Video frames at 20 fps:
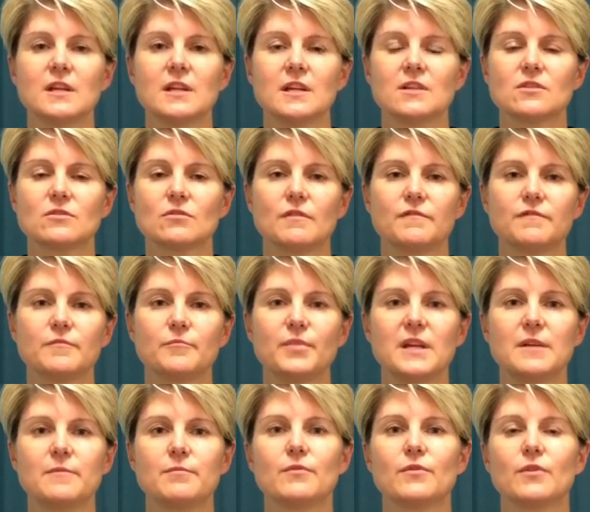as often
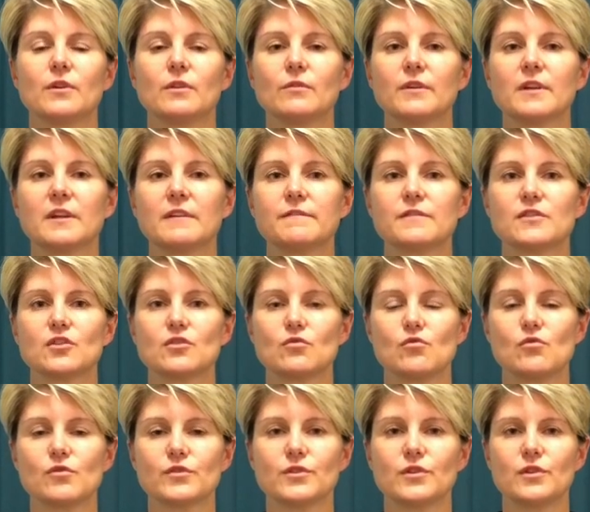people go looking for
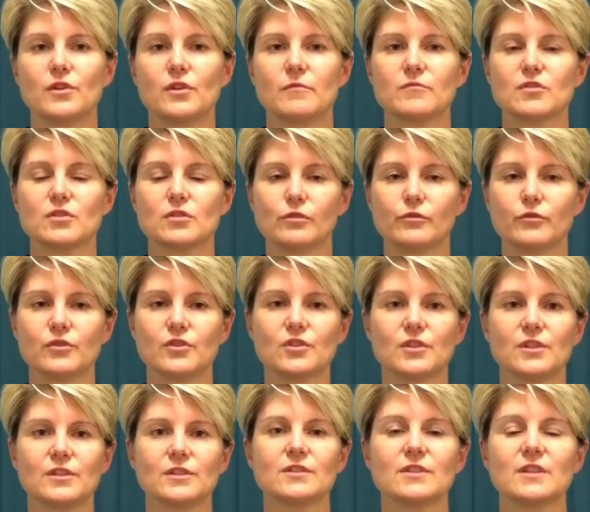short-term
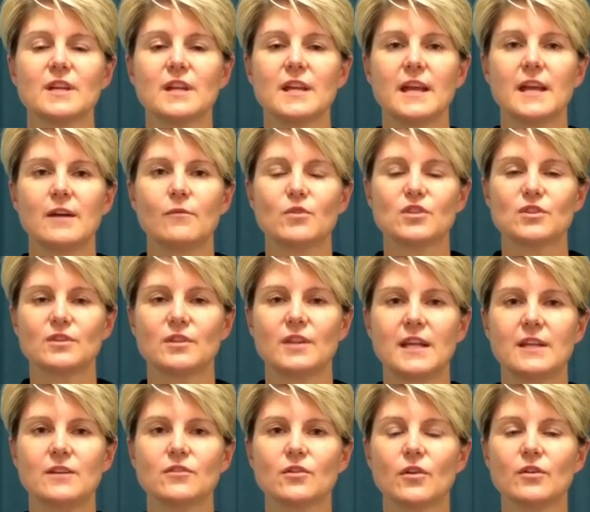solutions which
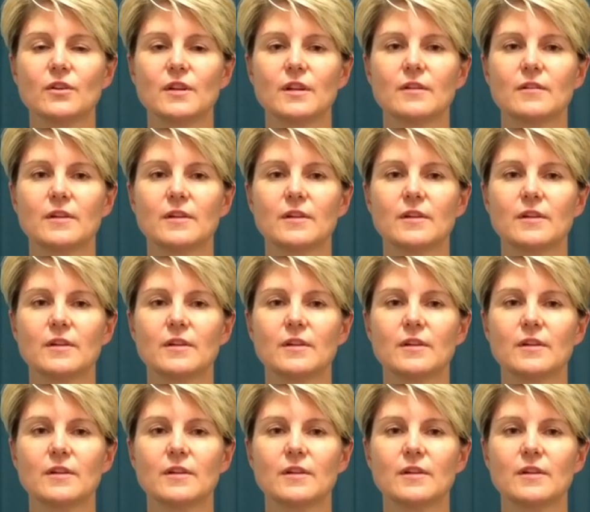then don't